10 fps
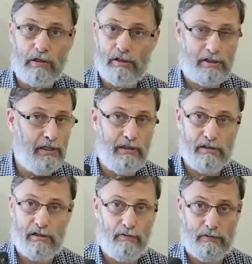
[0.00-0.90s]
to see the
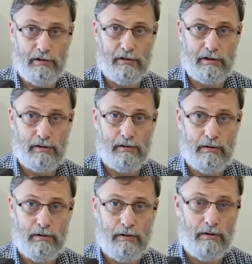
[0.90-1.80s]
difference.
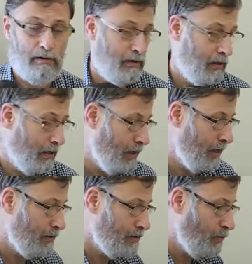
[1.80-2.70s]

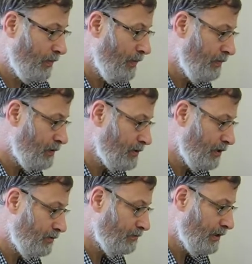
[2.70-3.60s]
And what people
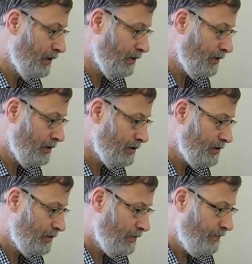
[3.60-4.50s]
don't
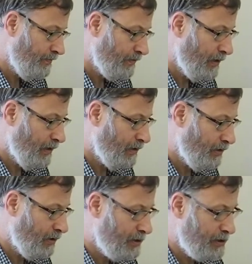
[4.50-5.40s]
realise, a
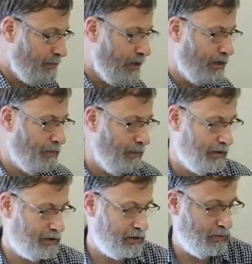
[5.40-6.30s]
lot of this
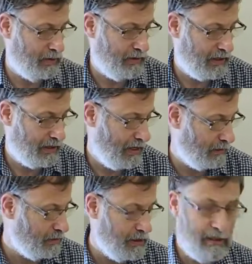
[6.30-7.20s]
megapixel with a
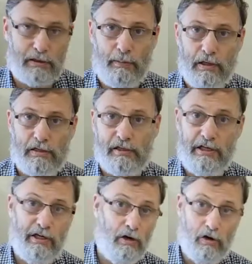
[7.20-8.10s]
camera is a bloody
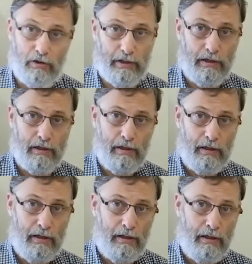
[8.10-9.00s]
con.
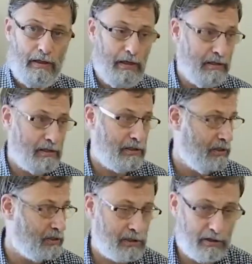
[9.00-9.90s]
It's the
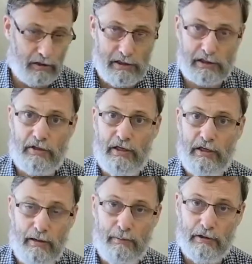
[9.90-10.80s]
size of the
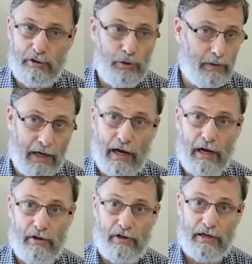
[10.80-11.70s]
image you get
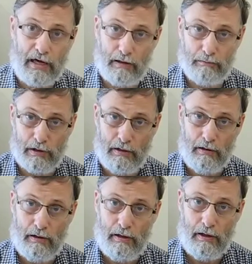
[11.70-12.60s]
out of the camera.
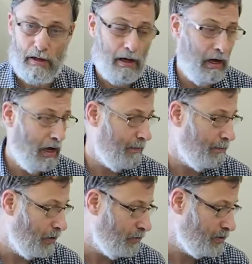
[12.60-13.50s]
And
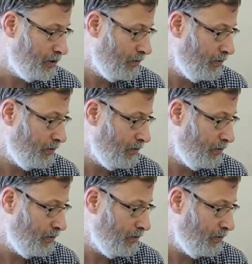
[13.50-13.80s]
most